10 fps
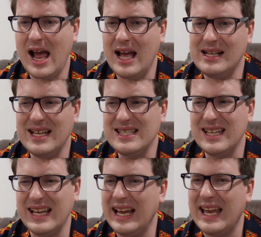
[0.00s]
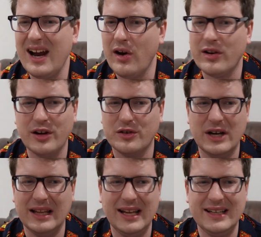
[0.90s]
And that's like a character
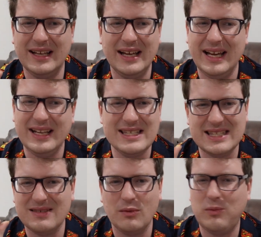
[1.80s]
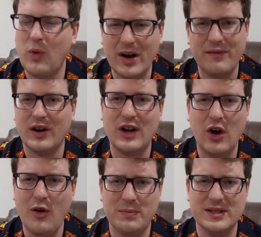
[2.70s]
trait. Like it's one of her
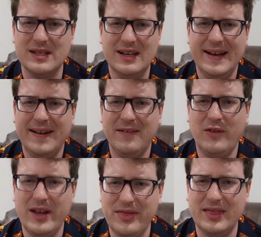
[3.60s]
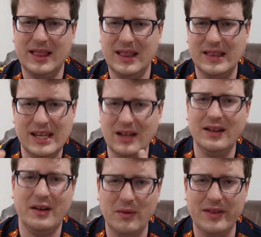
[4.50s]
copes with
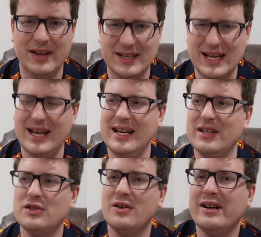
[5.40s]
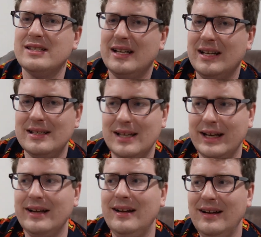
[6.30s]
dealing with anxiety and stress, and it's
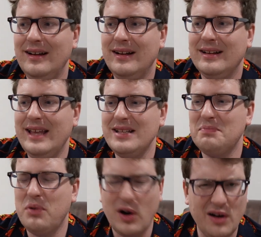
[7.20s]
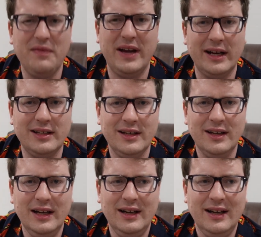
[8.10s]
like, that's perfect.
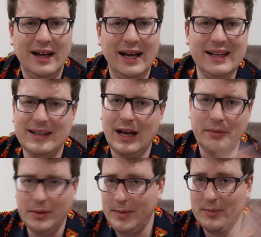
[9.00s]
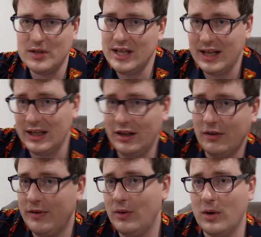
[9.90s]
And I remember seeing an
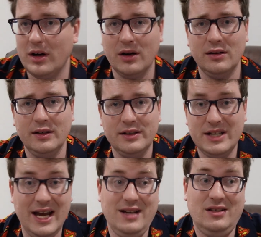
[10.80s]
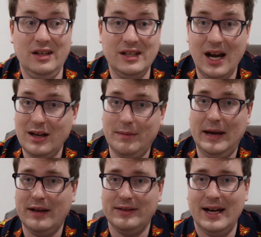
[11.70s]
interview where she actually talked
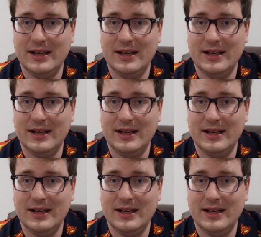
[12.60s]
about that